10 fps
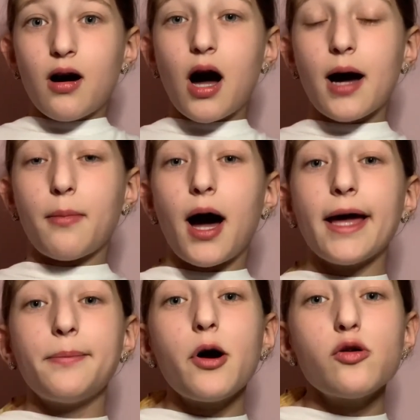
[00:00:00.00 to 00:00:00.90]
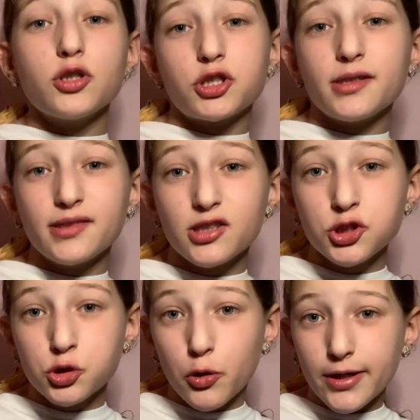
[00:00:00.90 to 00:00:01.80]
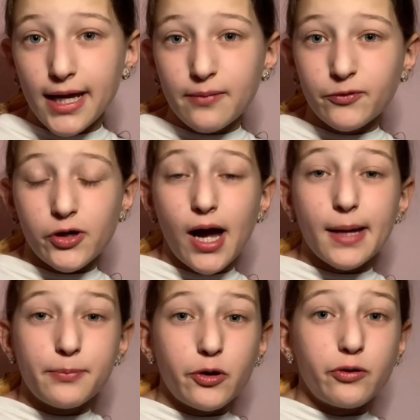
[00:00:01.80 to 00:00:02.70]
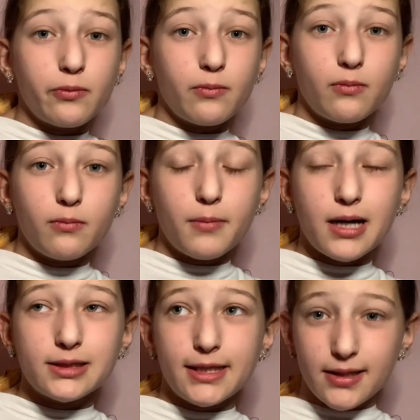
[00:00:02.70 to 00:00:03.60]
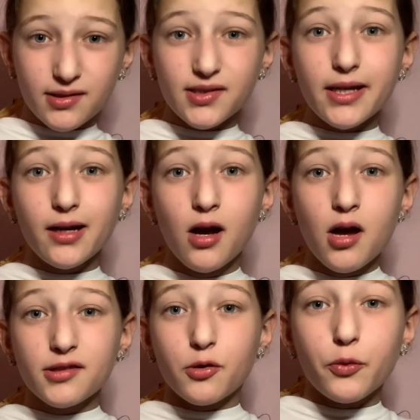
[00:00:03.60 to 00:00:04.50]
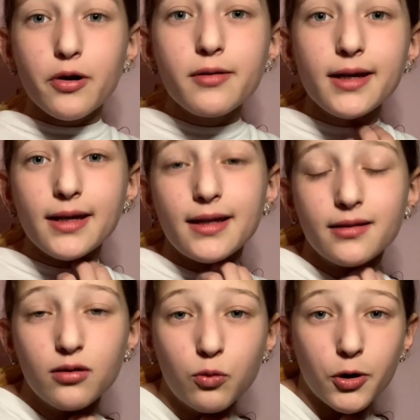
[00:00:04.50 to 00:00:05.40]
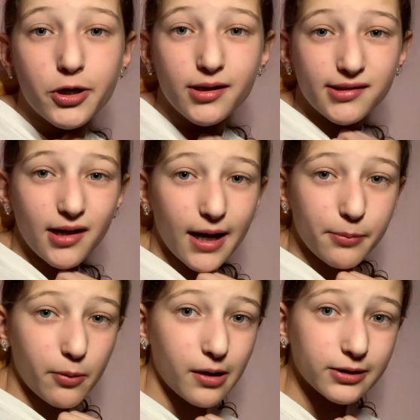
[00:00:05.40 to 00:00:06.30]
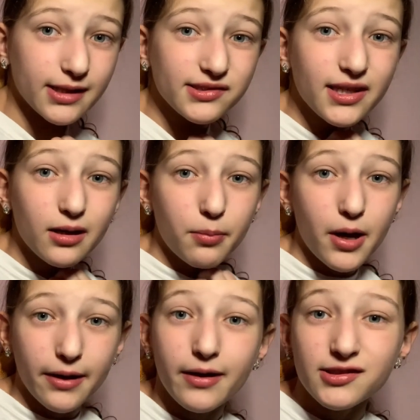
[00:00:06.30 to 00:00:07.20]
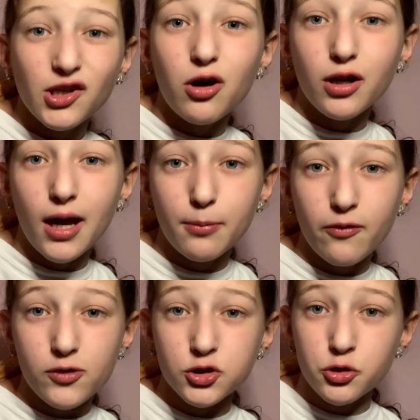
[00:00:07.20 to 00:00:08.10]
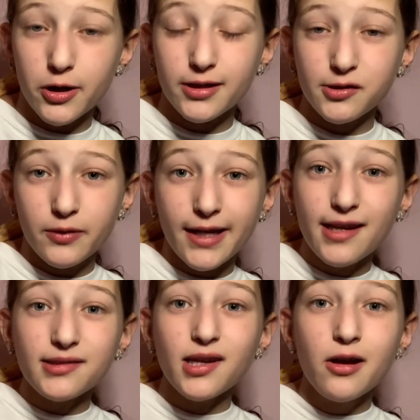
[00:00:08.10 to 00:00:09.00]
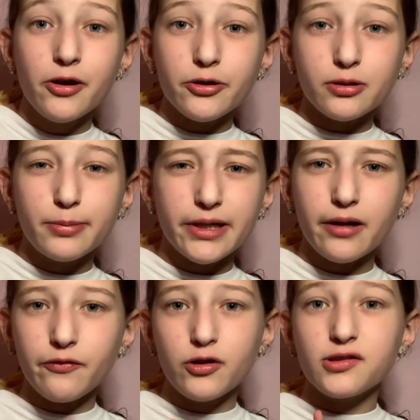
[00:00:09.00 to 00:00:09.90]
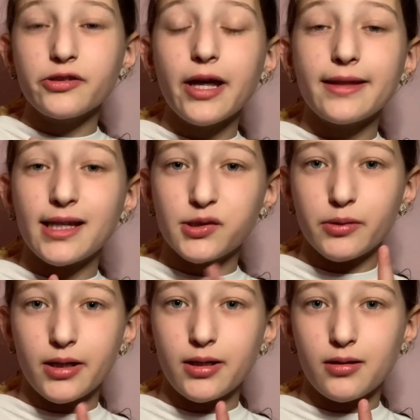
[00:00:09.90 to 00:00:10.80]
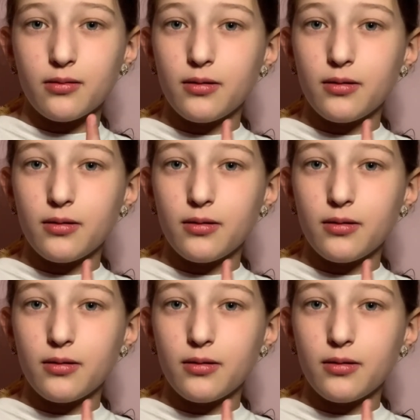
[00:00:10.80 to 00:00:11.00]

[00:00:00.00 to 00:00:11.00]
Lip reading: hypo is just the short name for hypomelanistic. So really, the word is hypomelanistic, but it's called hypo for short. So in case you're a bit confused on that, that's what it